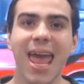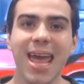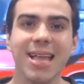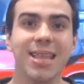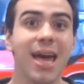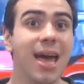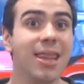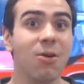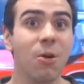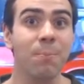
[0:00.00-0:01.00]
And
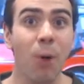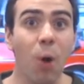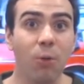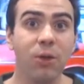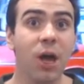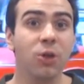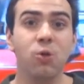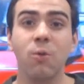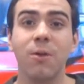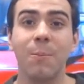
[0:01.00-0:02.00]
they were both
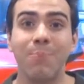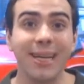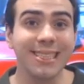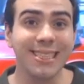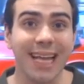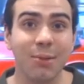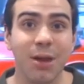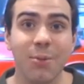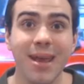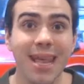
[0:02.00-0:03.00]
two of the best stand-up
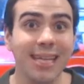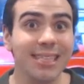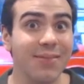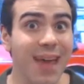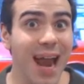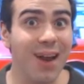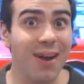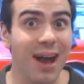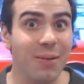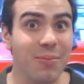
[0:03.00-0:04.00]
comedians of the
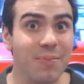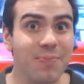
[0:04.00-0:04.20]
era.